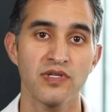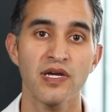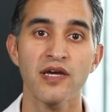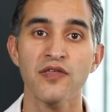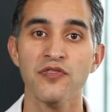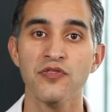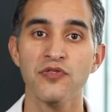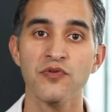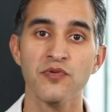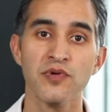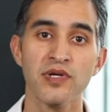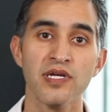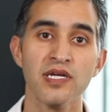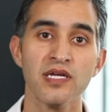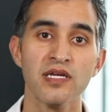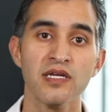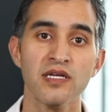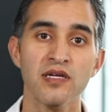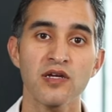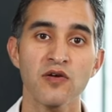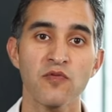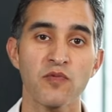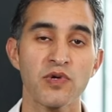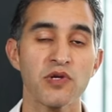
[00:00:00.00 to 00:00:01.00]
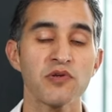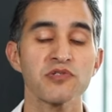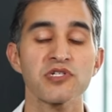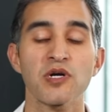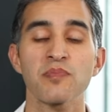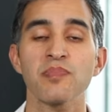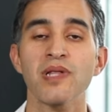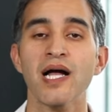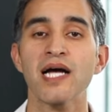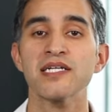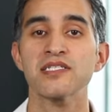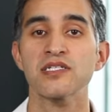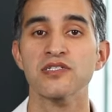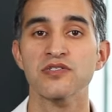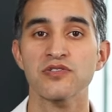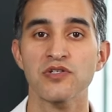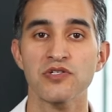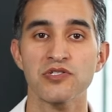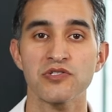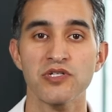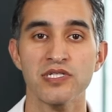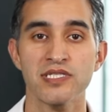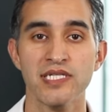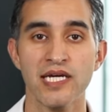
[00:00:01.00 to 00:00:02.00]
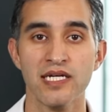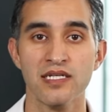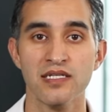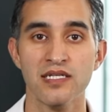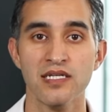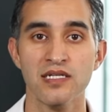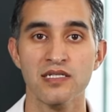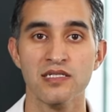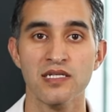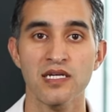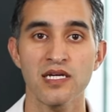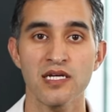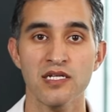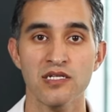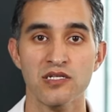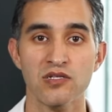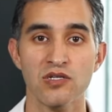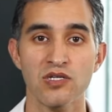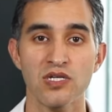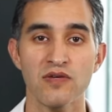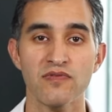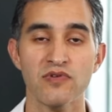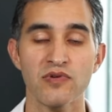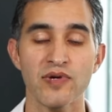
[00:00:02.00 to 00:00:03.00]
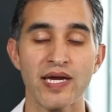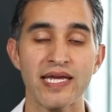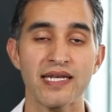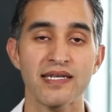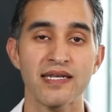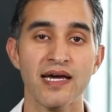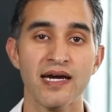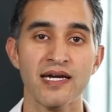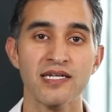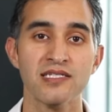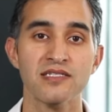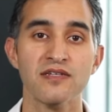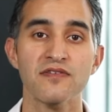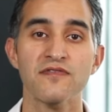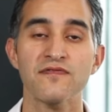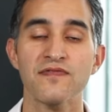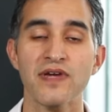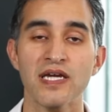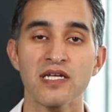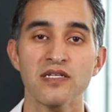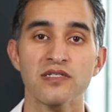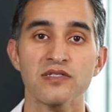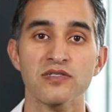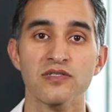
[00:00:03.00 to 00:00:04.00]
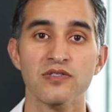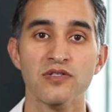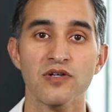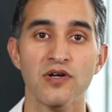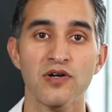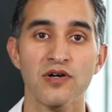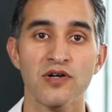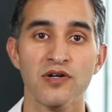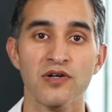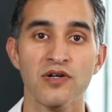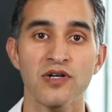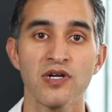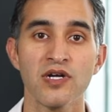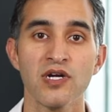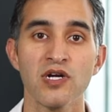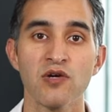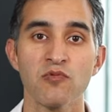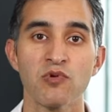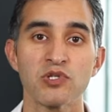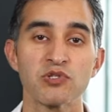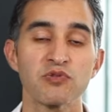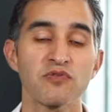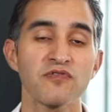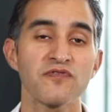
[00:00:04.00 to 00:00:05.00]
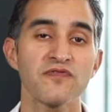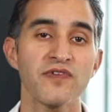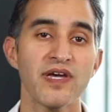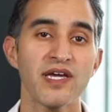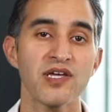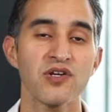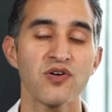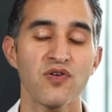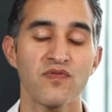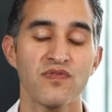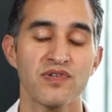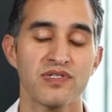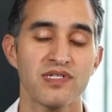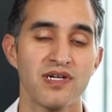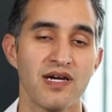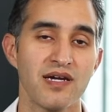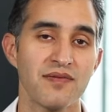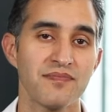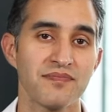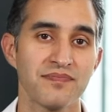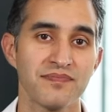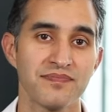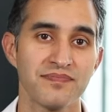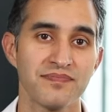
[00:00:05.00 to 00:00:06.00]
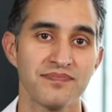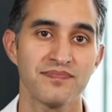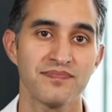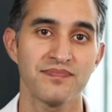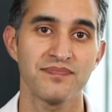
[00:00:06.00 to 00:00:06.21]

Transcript: And three, we use our plastic surgery techniques to give you a nice faint scar which will fade over time.